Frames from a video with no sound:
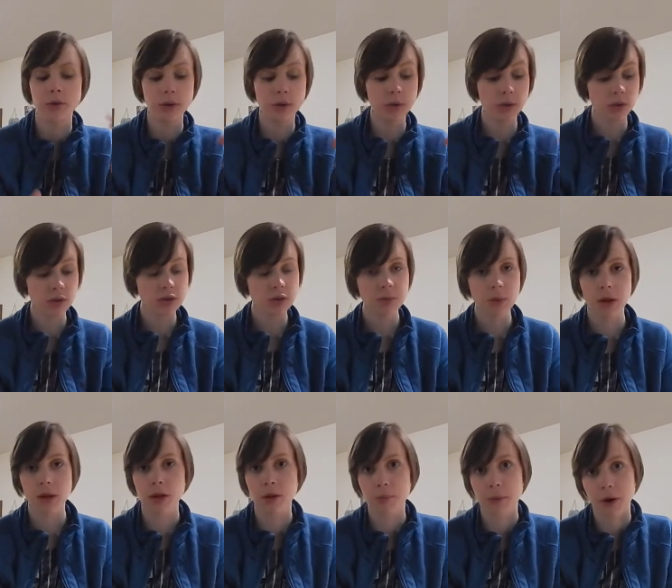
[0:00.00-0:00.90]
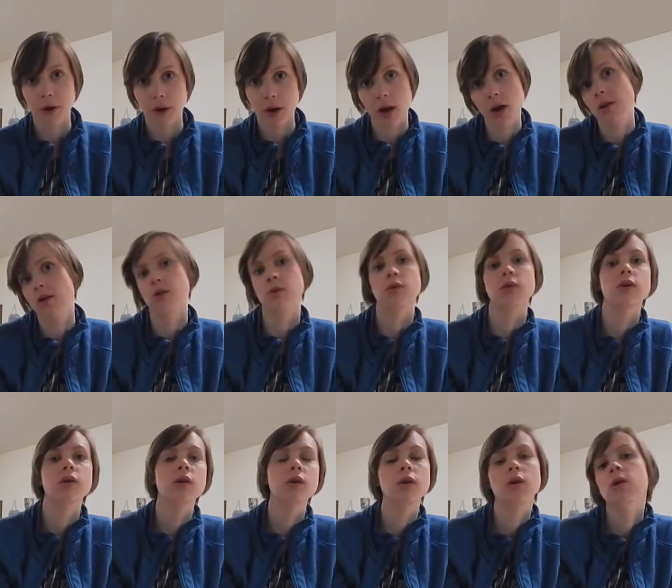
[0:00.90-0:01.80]
You can also make an Americano
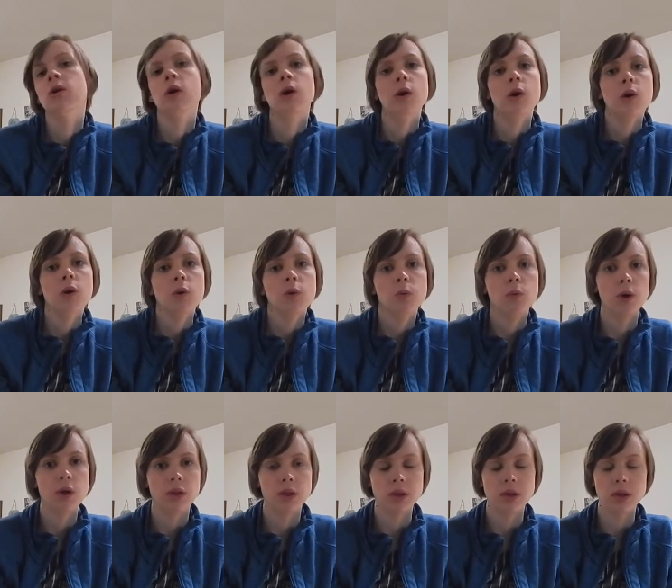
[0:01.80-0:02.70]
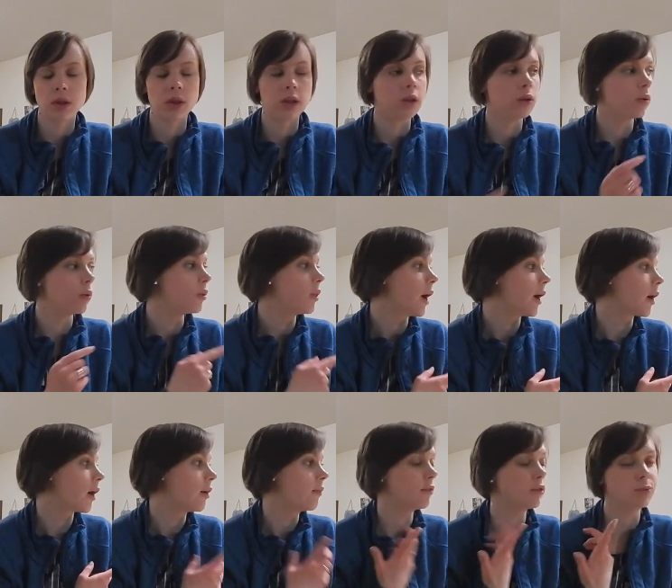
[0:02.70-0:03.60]
with, you know, that
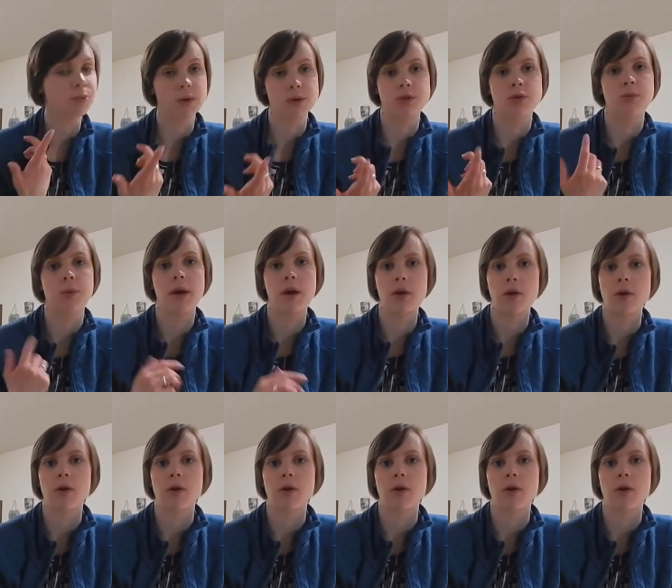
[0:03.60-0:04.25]
kind of espresso maker.